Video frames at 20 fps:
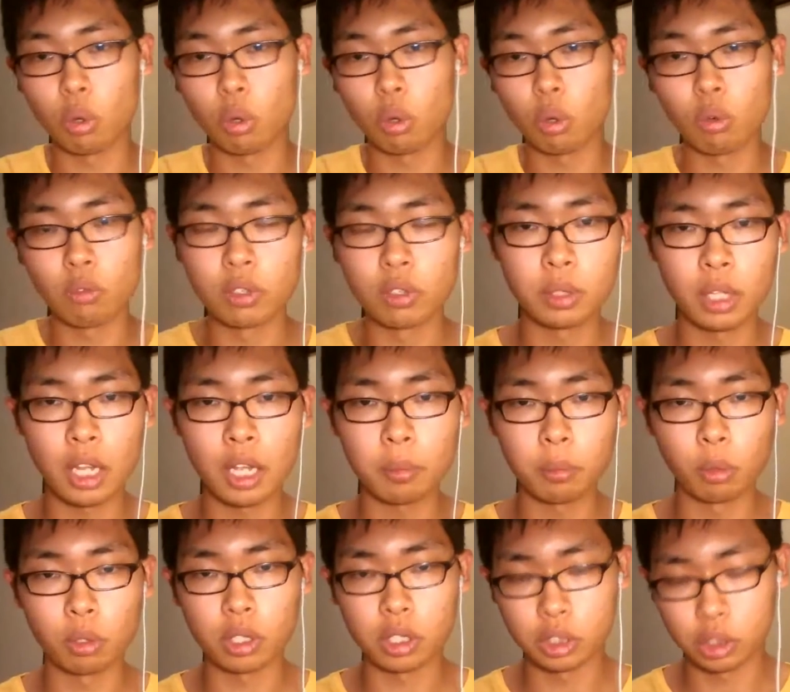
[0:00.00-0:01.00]
over the place,
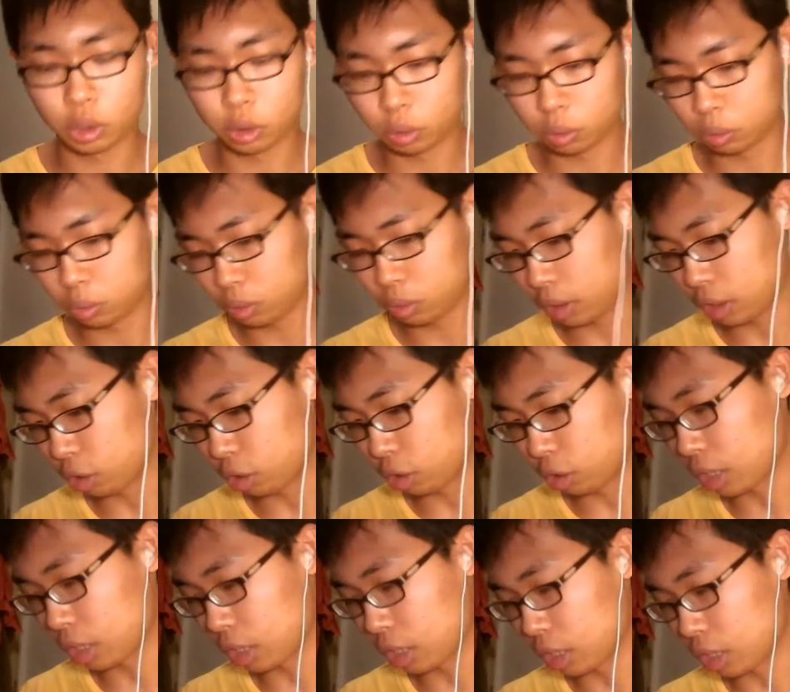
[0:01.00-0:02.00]
but for just a lot more
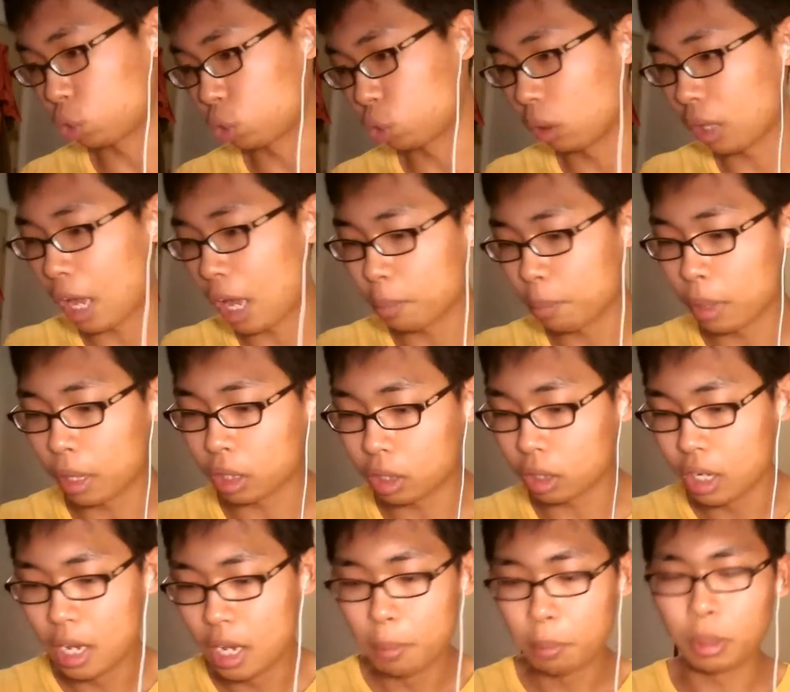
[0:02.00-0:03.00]
control, you can control a
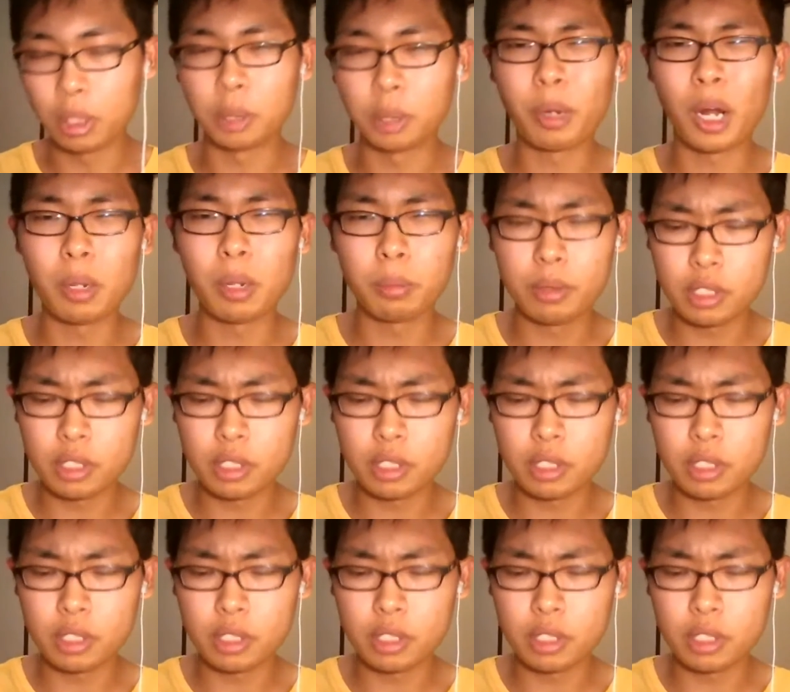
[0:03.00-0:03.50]
lot better.